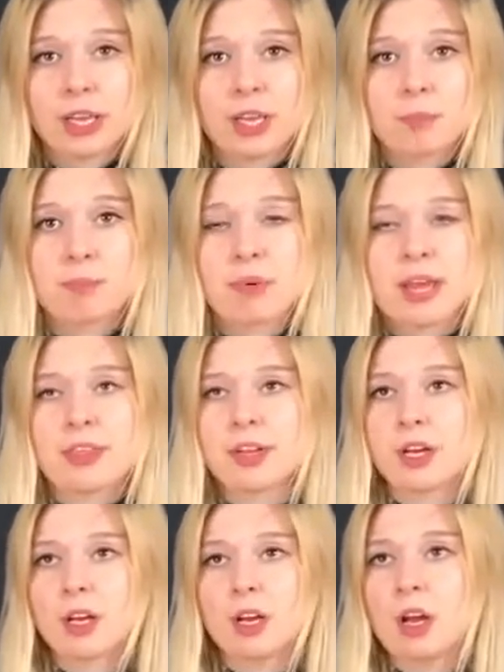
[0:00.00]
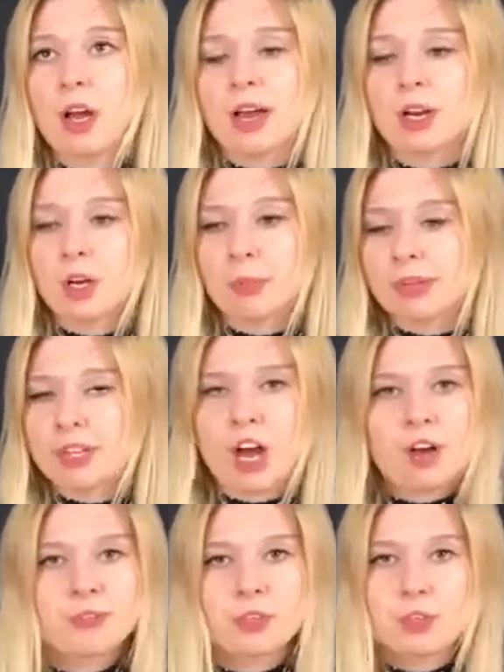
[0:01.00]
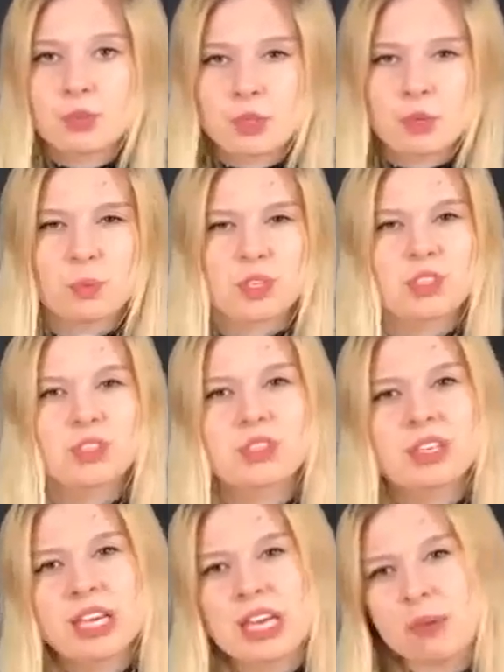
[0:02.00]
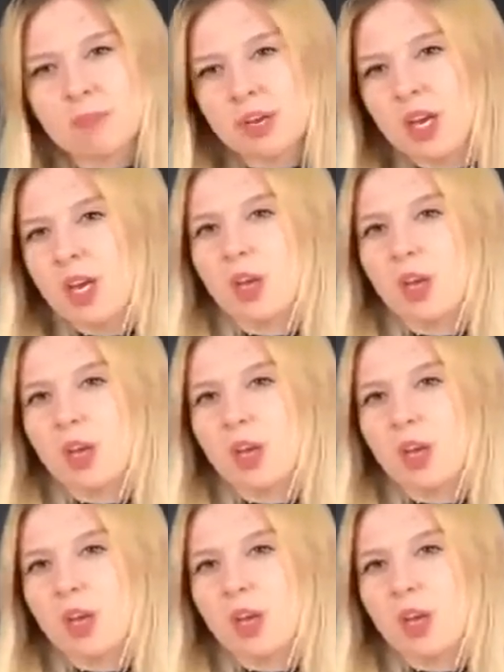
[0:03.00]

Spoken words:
Like by the afternoon you want to sleep,